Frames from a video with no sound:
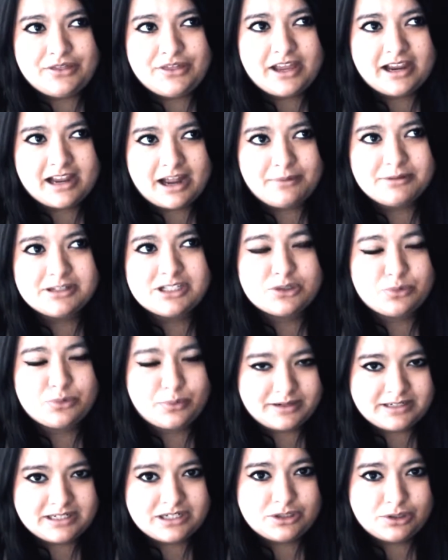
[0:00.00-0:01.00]
I was
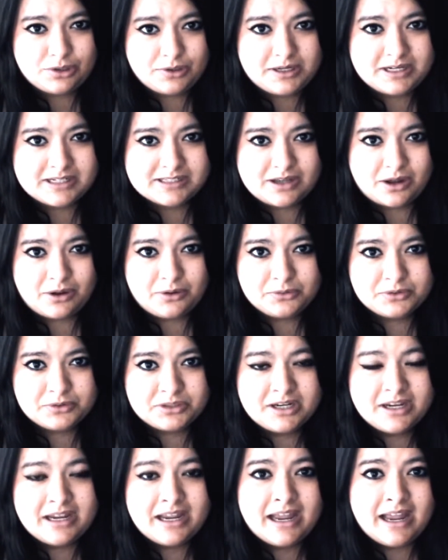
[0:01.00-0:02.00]
22 years old,
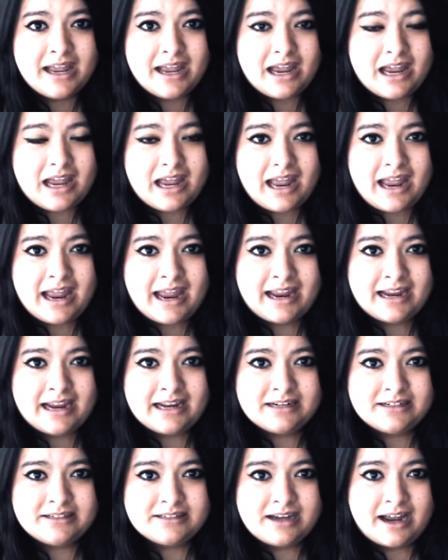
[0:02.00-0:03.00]

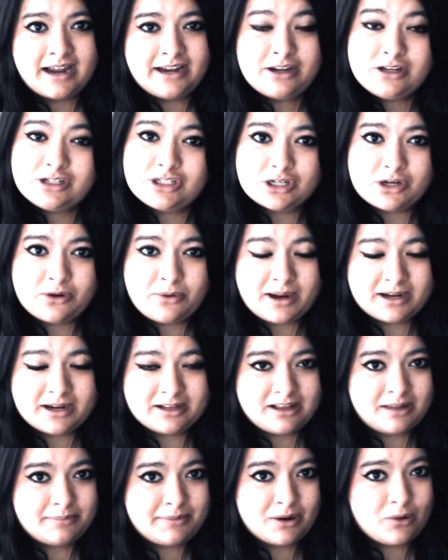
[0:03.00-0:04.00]
and I used to go out
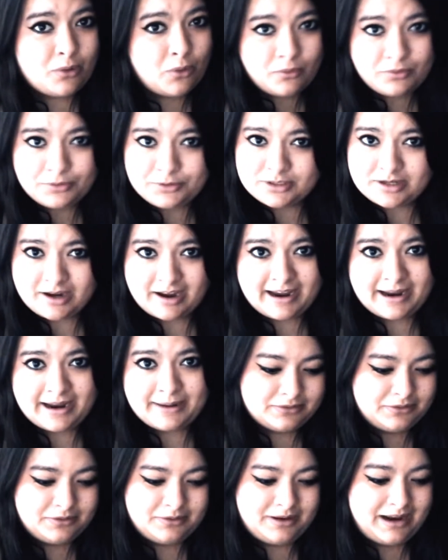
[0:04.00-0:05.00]
clubbing all the
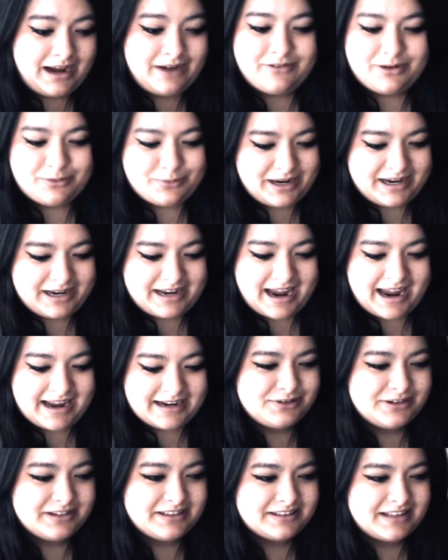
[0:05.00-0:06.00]
time, every
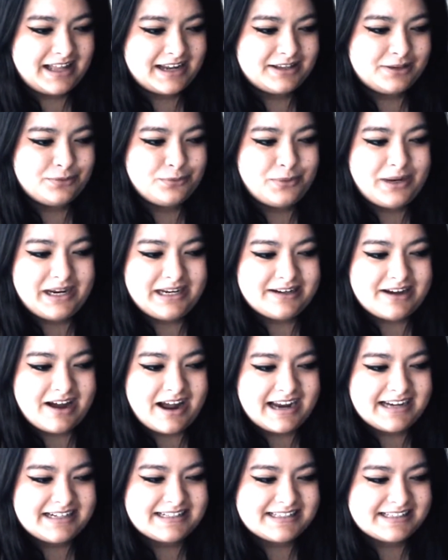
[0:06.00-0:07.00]
weekend, during like the
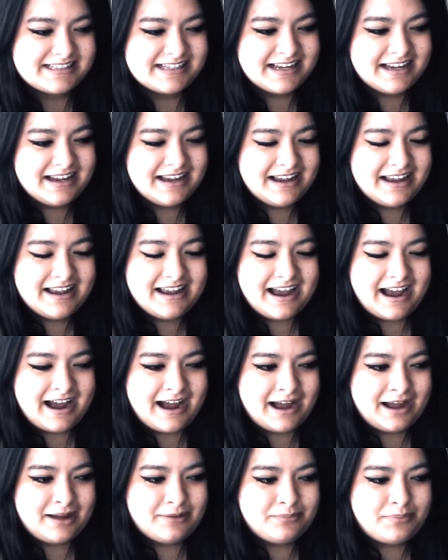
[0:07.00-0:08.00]
weeknights,
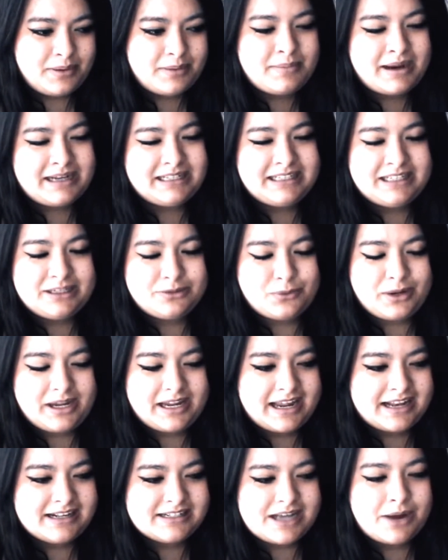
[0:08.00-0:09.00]
but mainly the
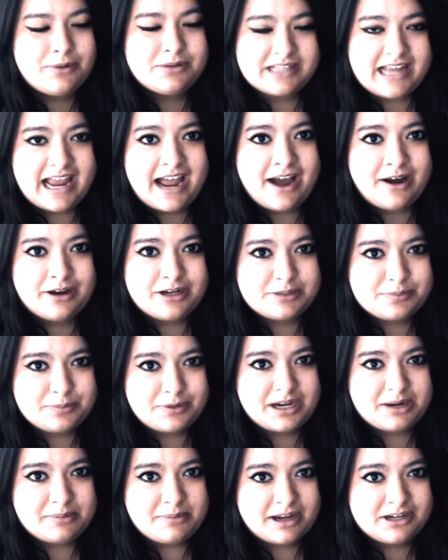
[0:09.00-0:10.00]
weekends. I was out
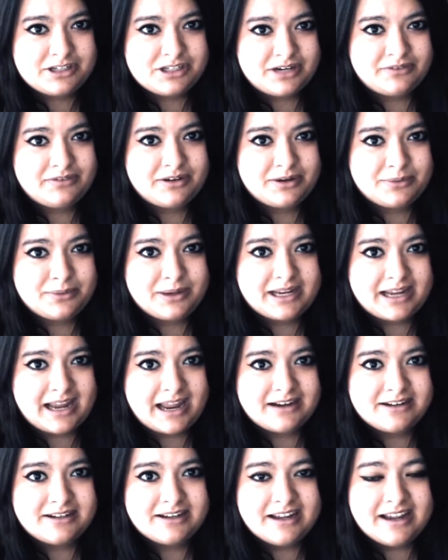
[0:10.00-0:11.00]
pretty much every
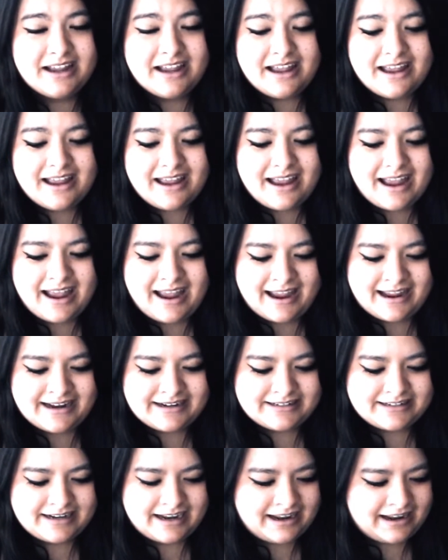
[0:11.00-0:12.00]
weekend.
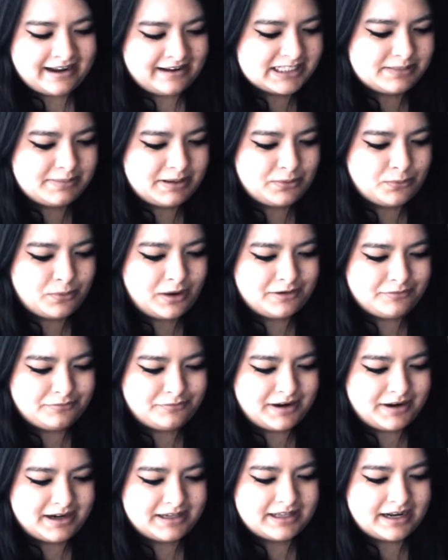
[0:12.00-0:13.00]
And one
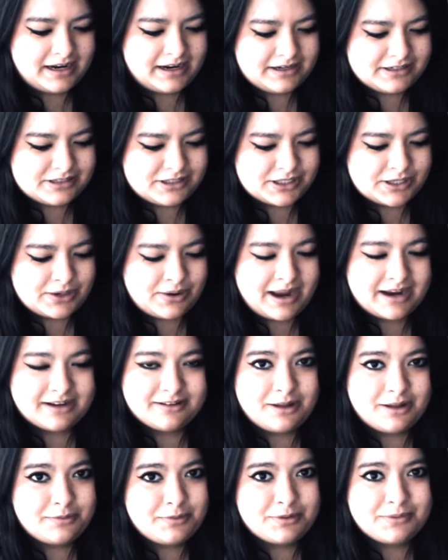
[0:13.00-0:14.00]
friend that I used to go out
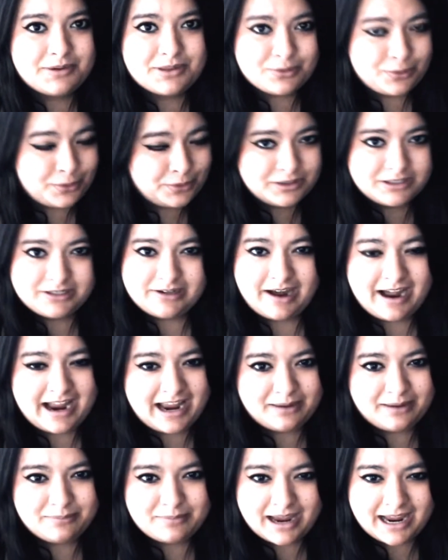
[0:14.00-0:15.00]
clubbing with all the
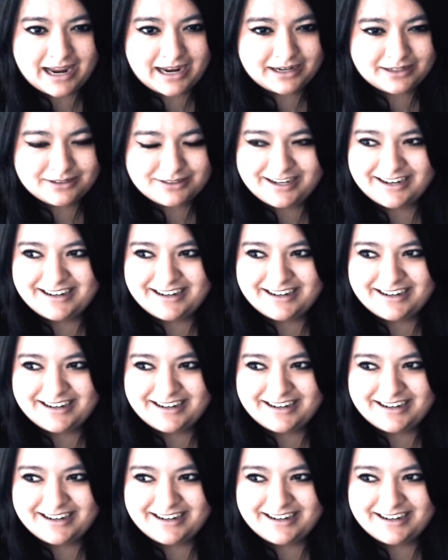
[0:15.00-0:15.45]
time, and